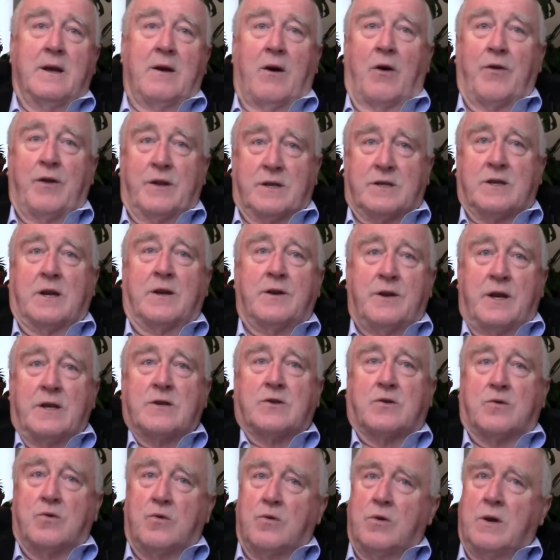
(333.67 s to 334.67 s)
on the Sunday
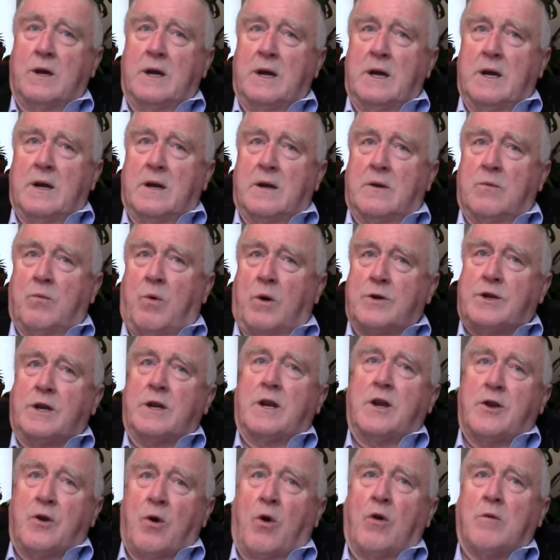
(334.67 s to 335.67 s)
school, what
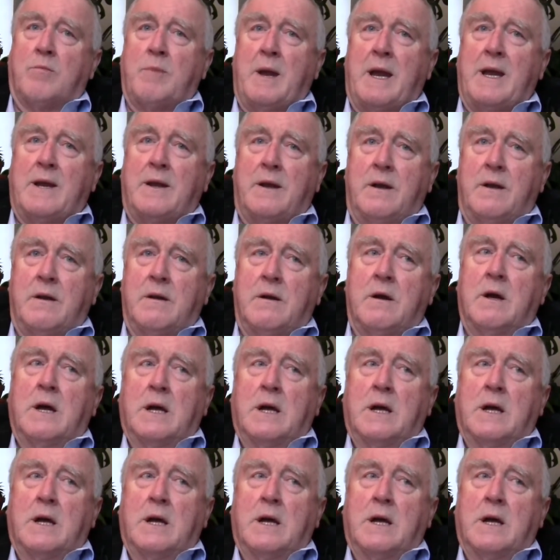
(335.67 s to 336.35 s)
did it all mean?